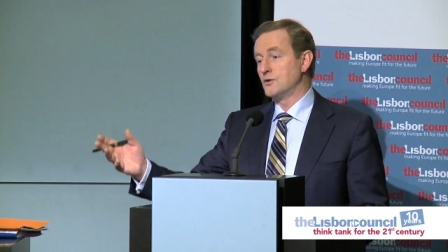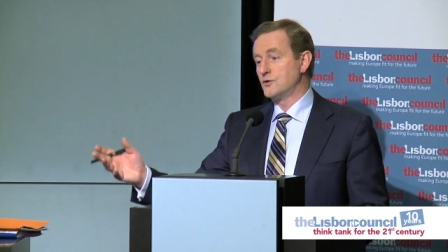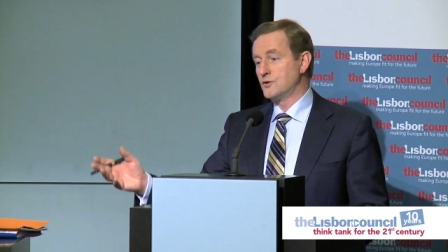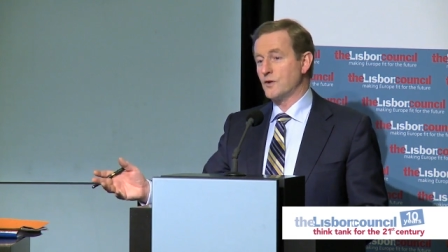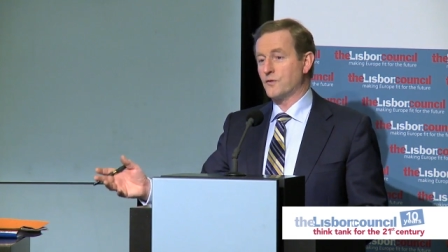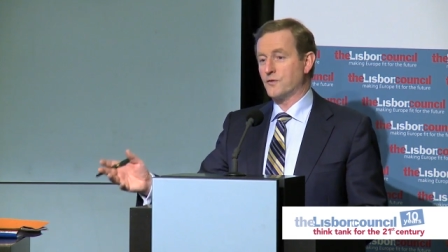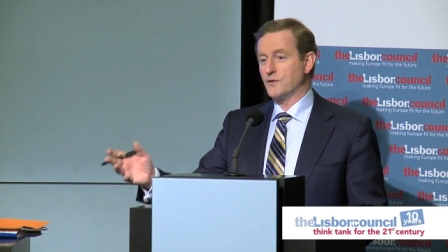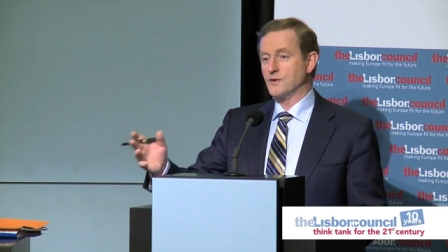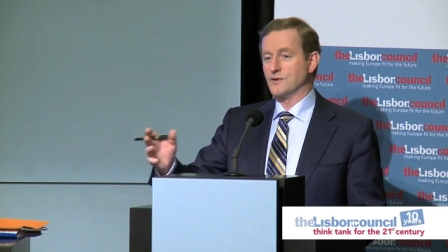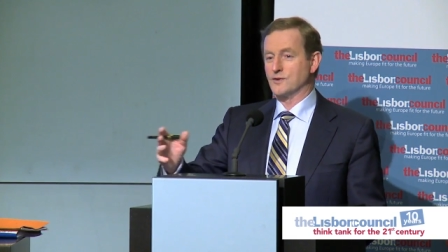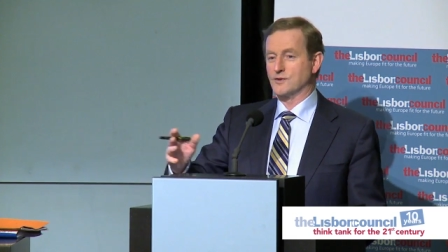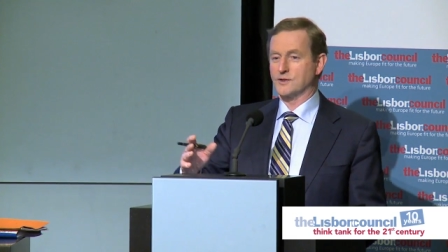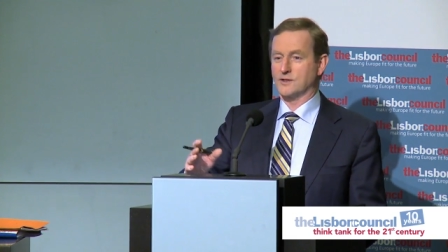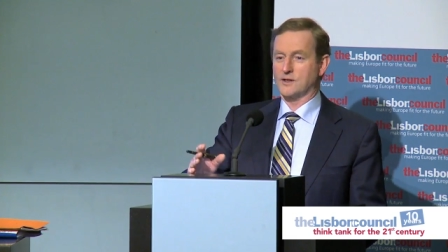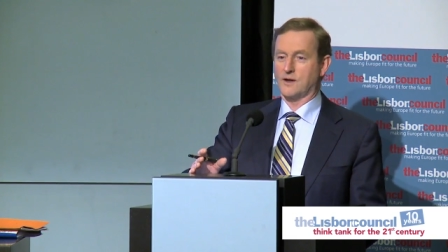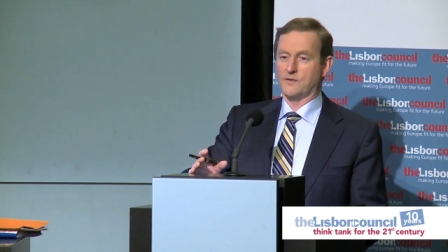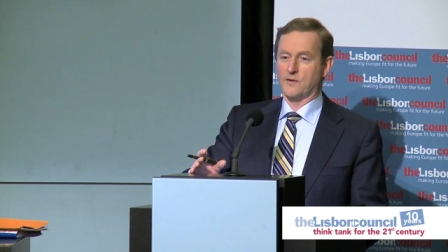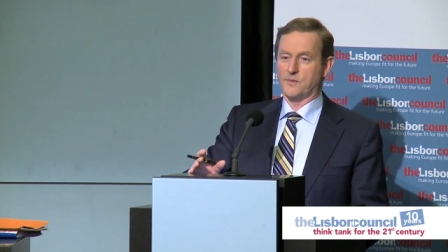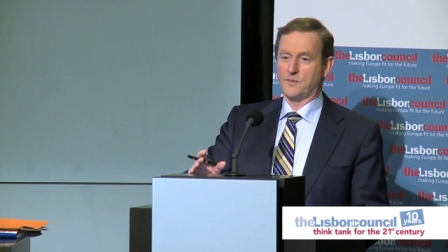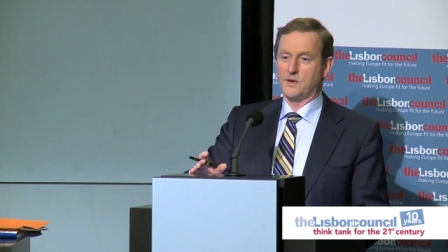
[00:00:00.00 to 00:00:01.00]
difference
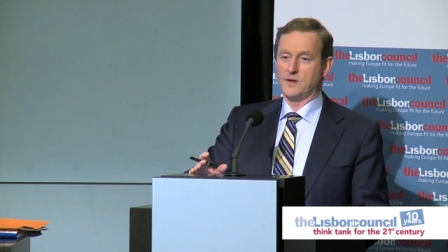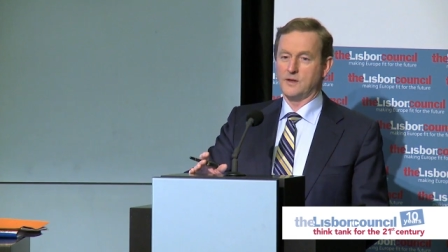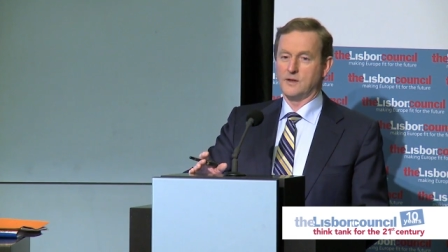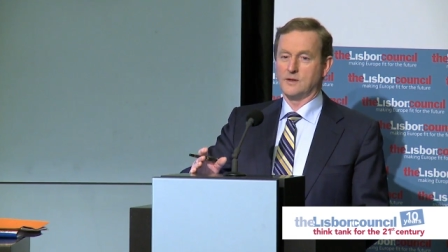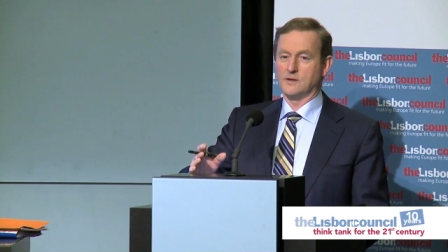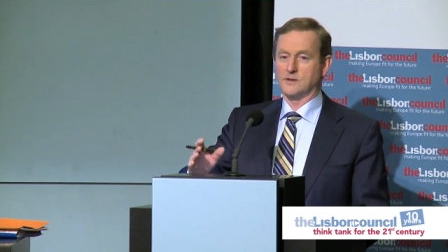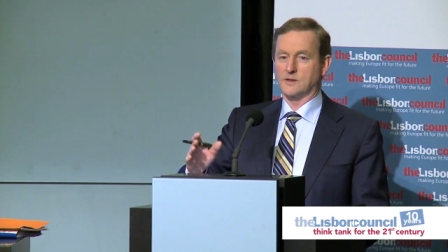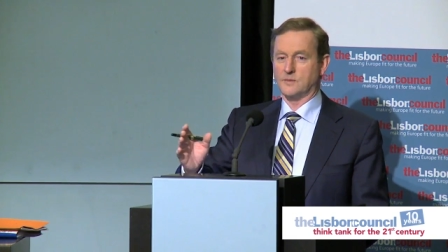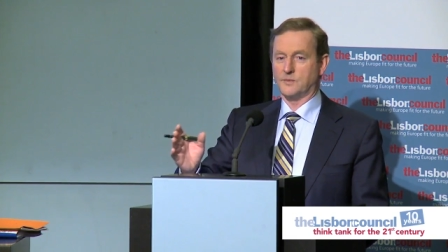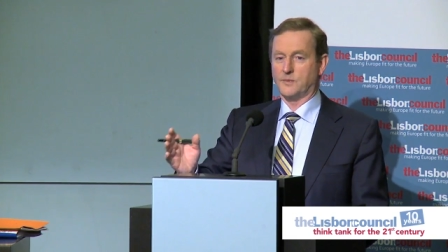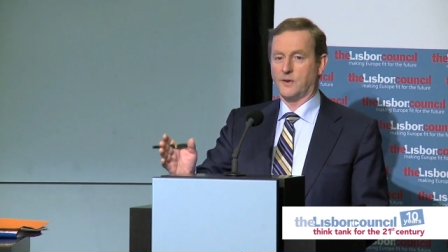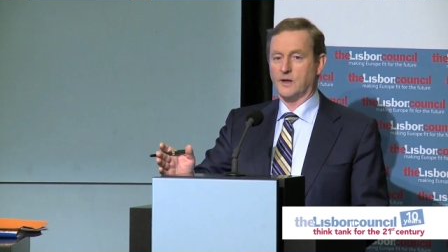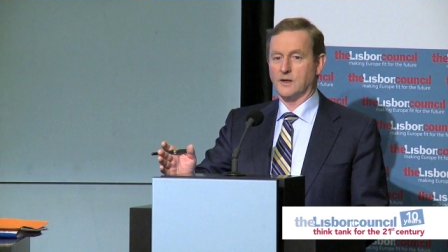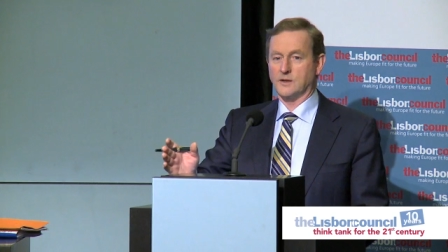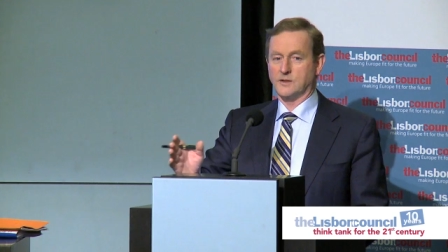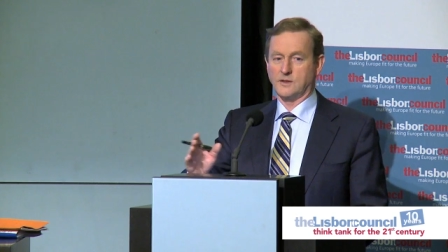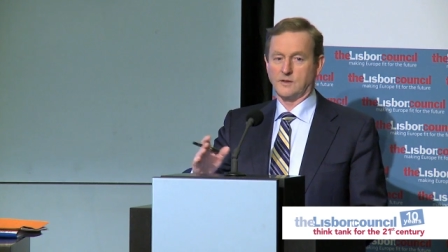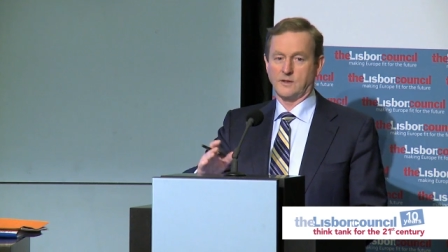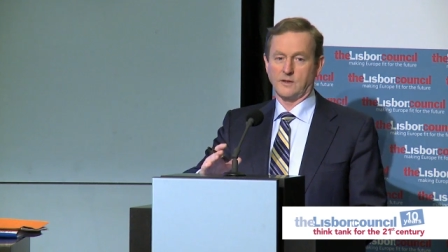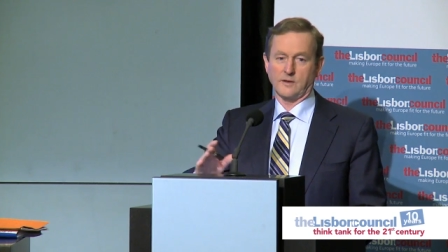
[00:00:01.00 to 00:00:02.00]
of opinions and
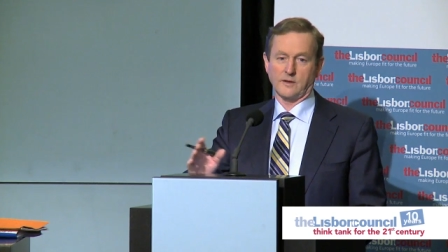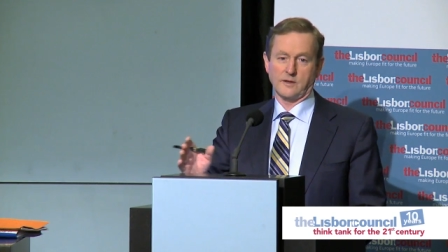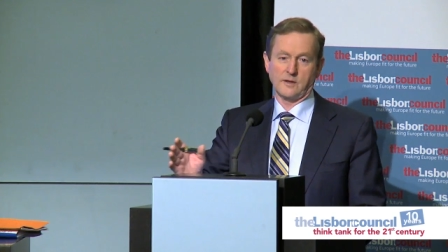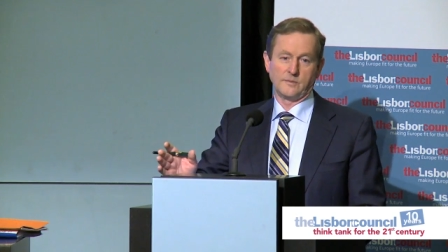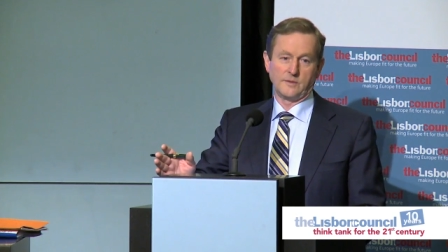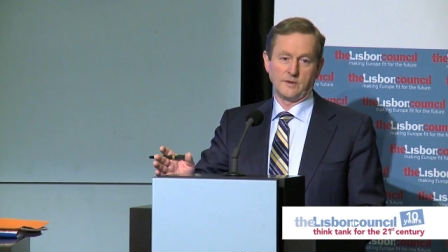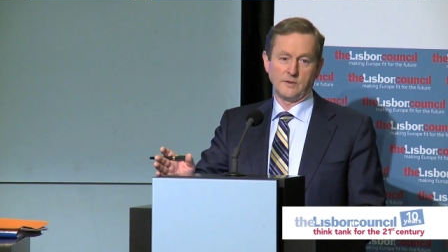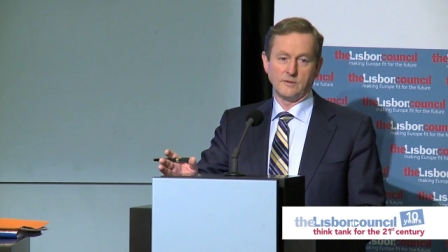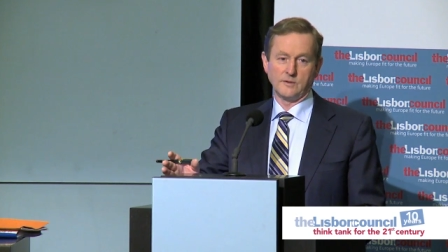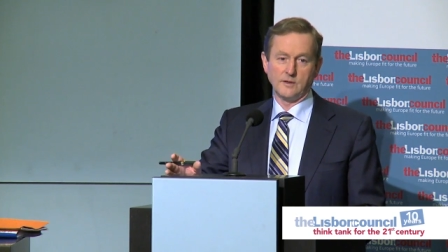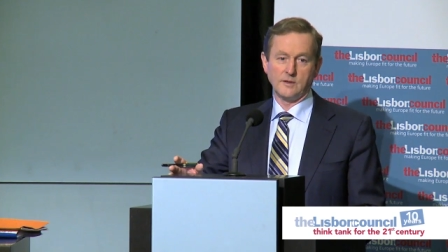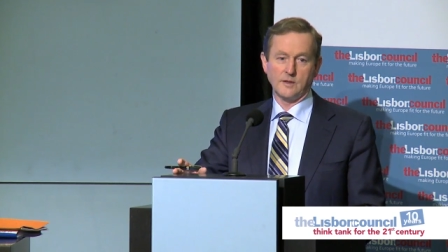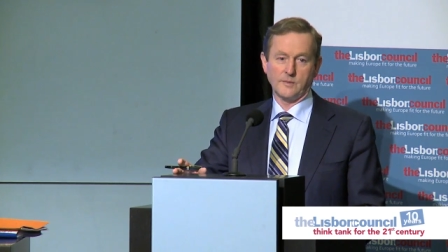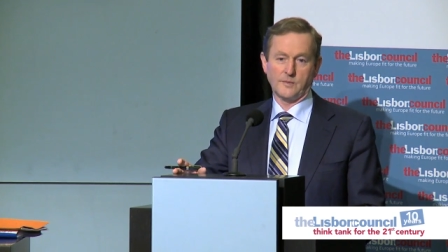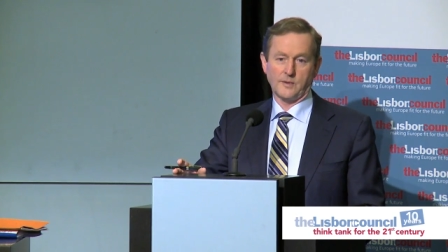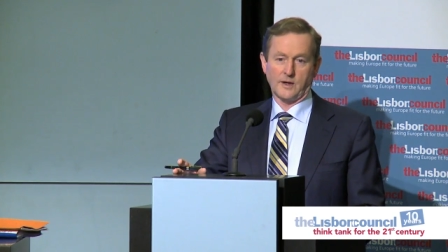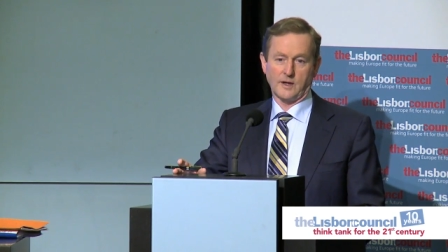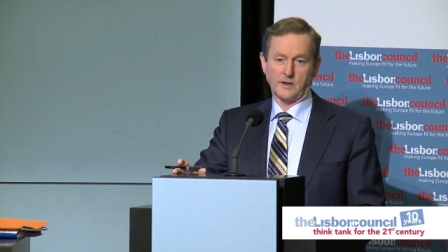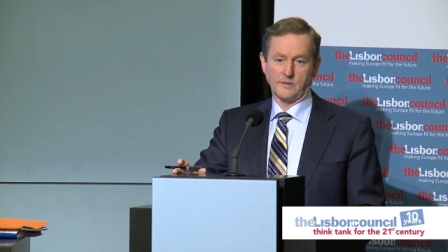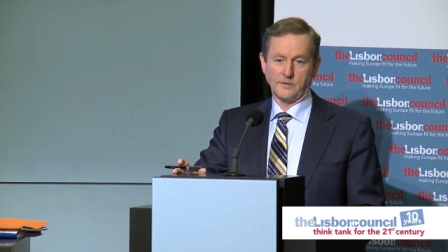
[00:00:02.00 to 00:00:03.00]
policy that there can be within the
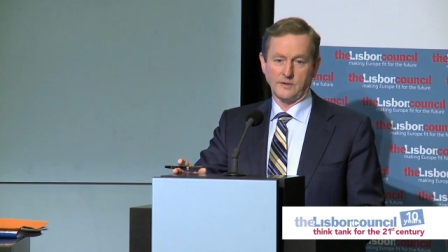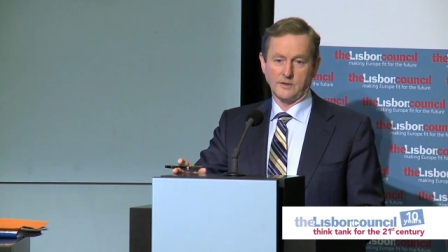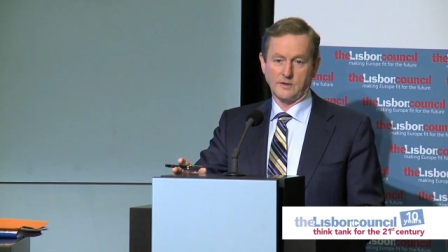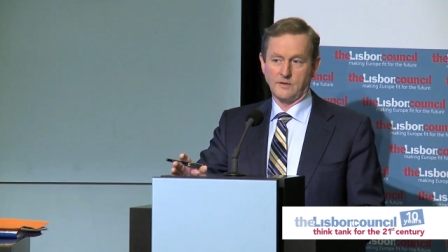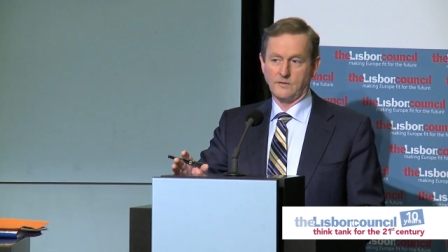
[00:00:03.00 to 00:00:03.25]
Parliament,